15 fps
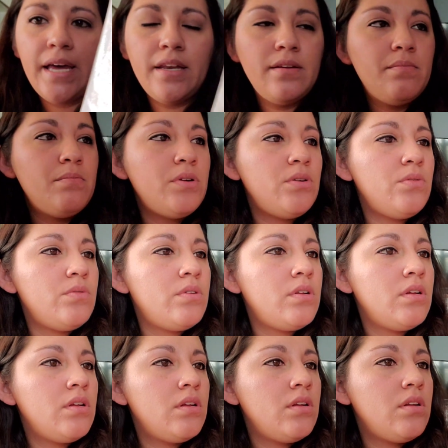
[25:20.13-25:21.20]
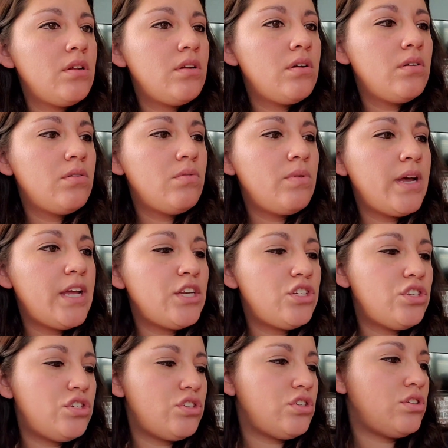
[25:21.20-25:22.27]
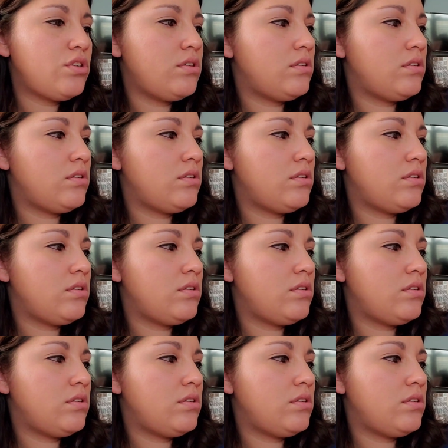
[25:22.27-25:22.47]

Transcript: and a moon, which